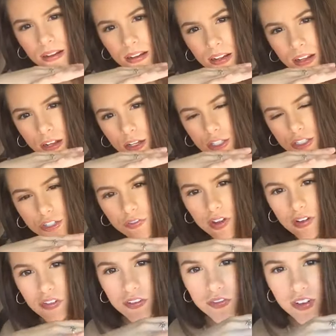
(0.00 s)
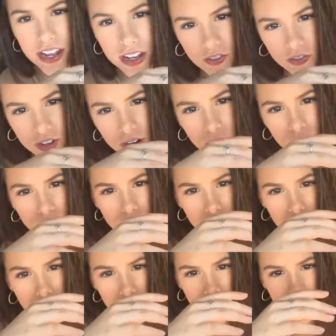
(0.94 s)
Who's your favorite fan from
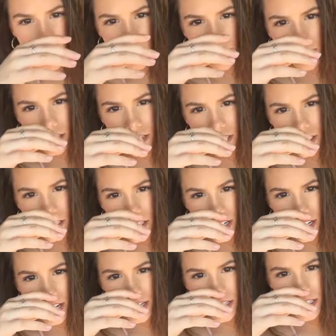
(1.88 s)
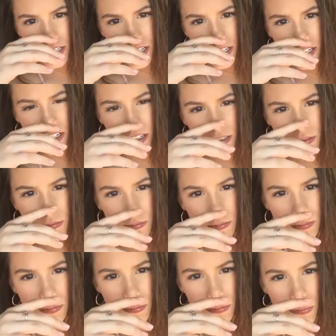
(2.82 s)
and Disney XD?
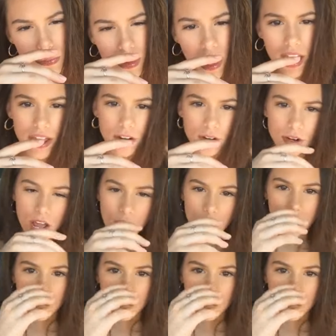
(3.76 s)
I don't know.